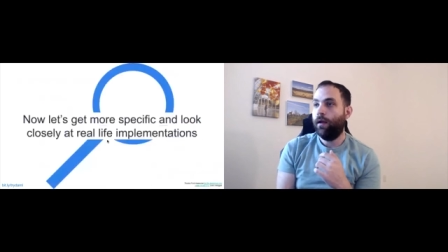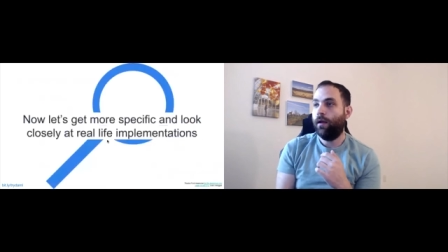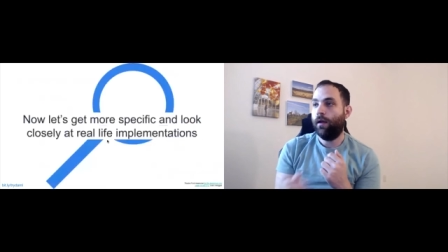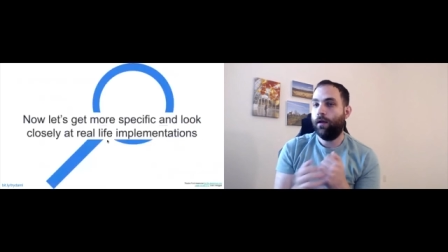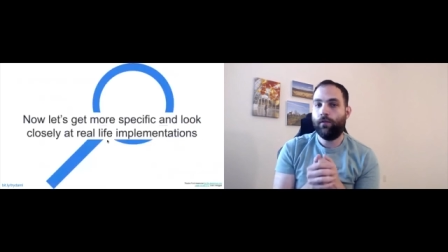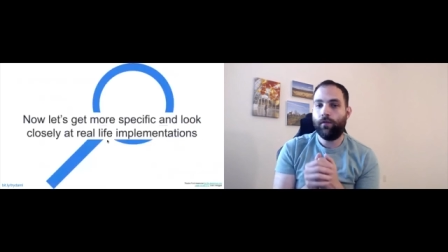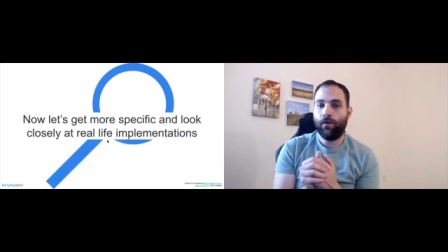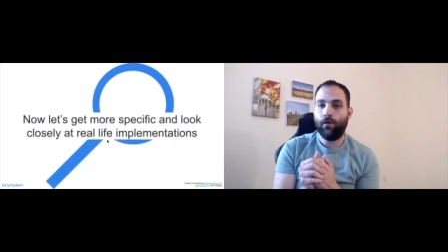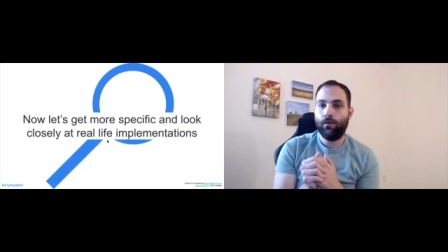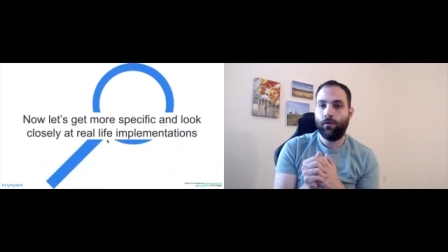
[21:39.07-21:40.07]
And
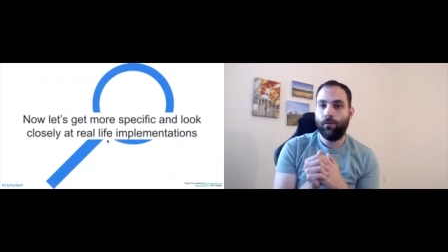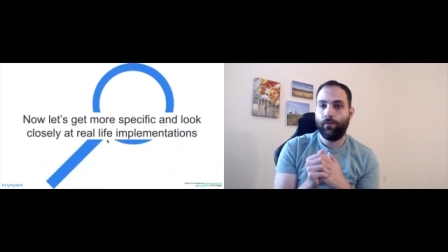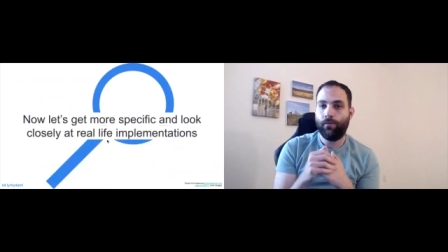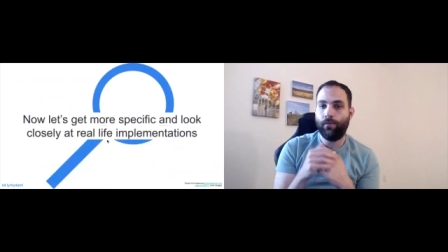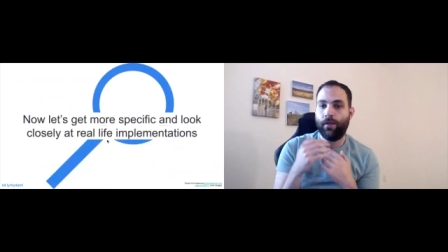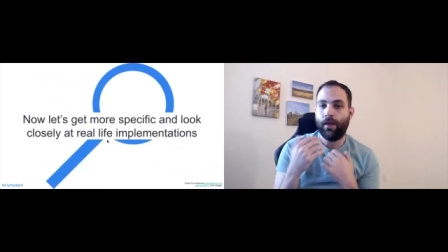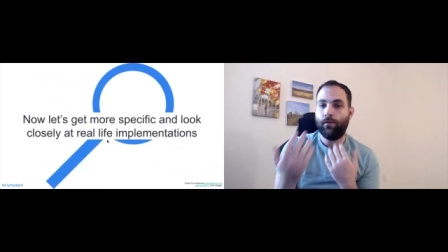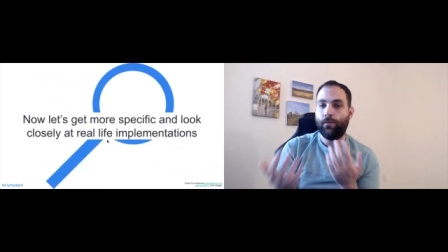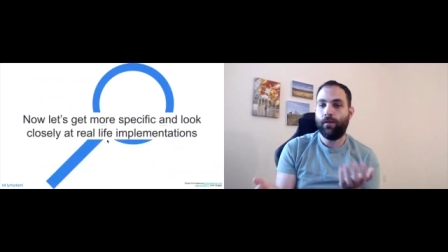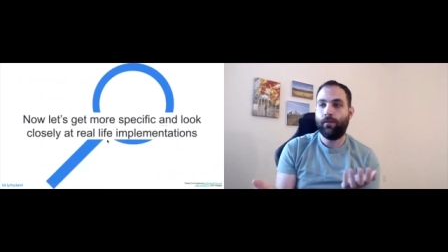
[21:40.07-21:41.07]
so that's
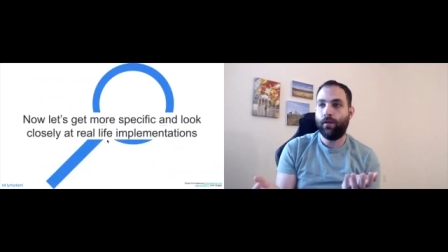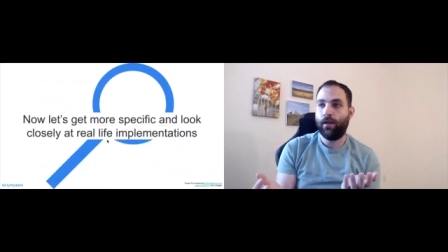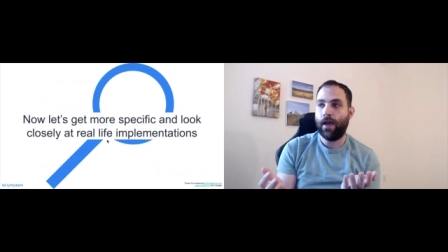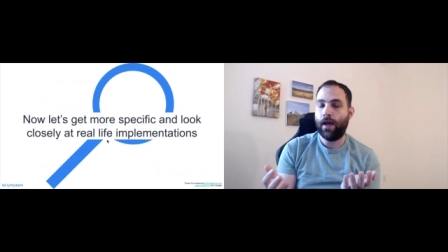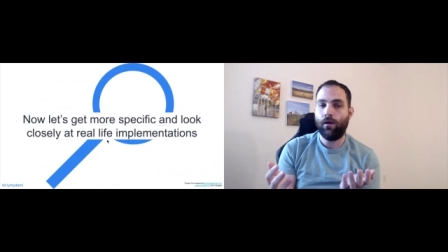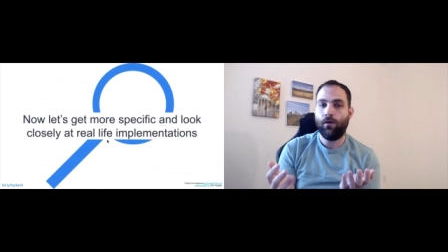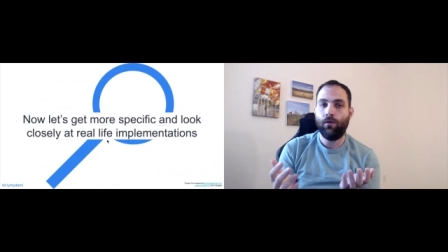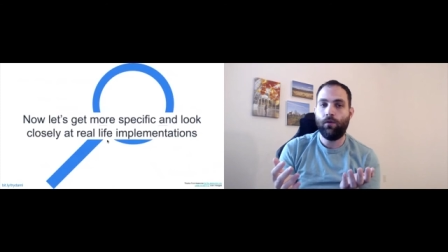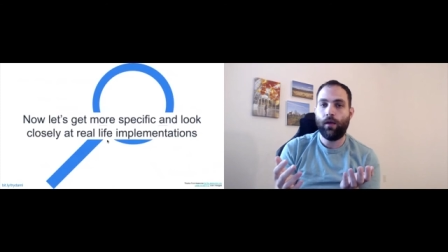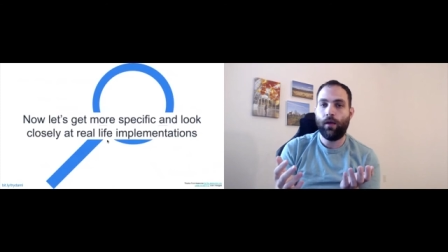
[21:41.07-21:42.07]
basically
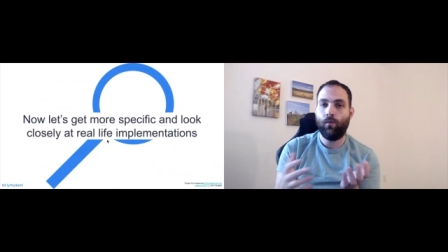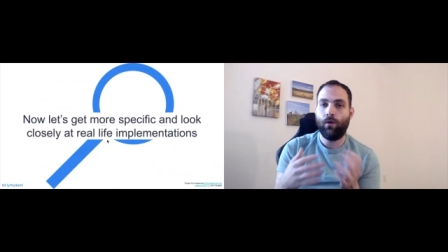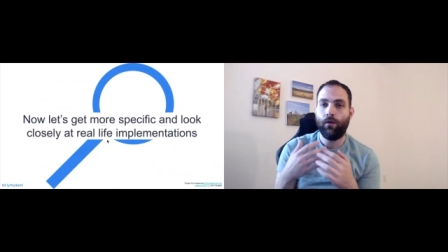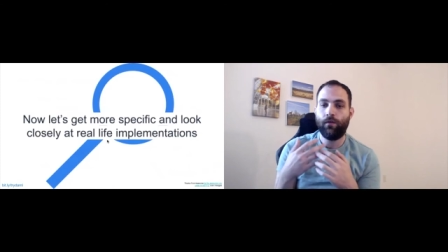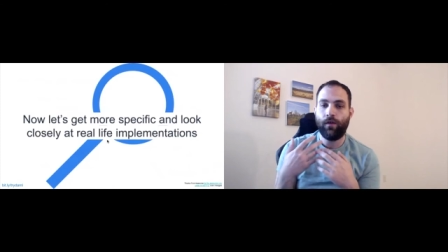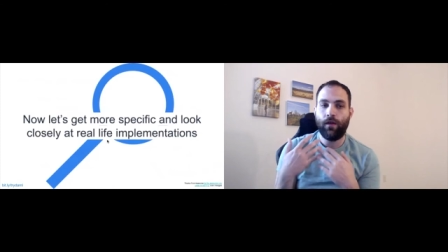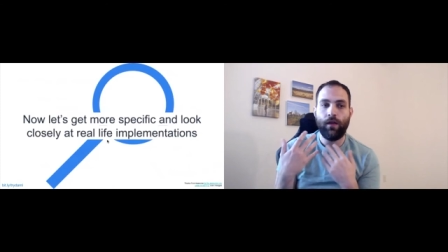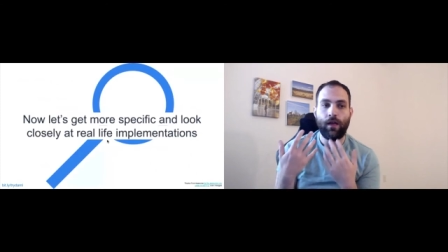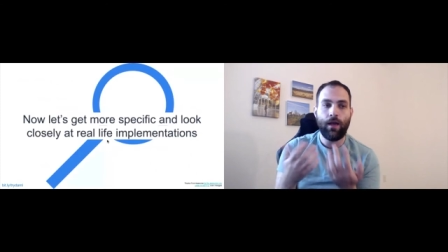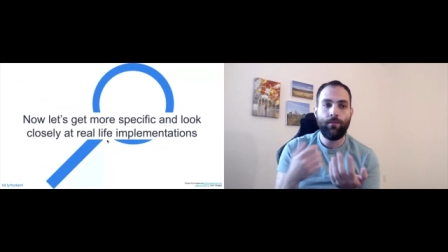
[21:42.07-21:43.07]
how it works in
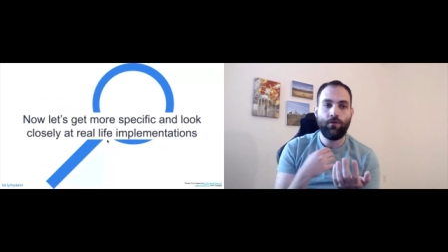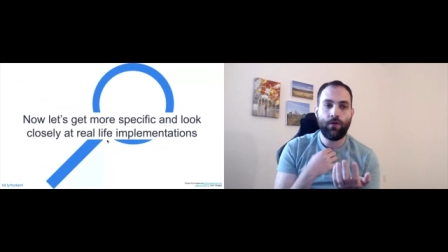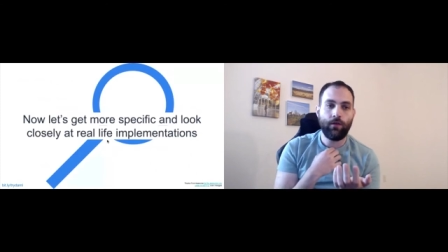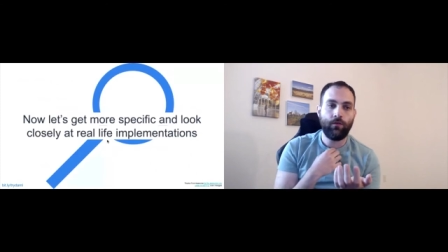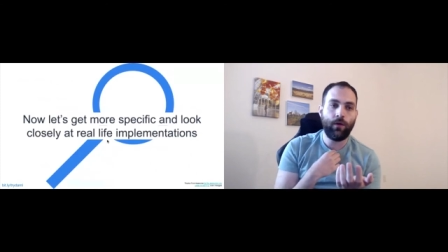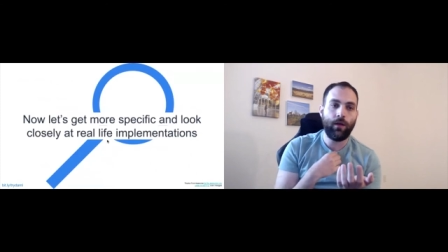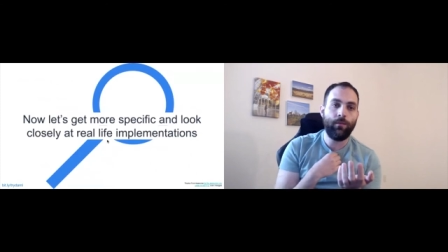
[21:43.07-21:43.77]
an abstract way.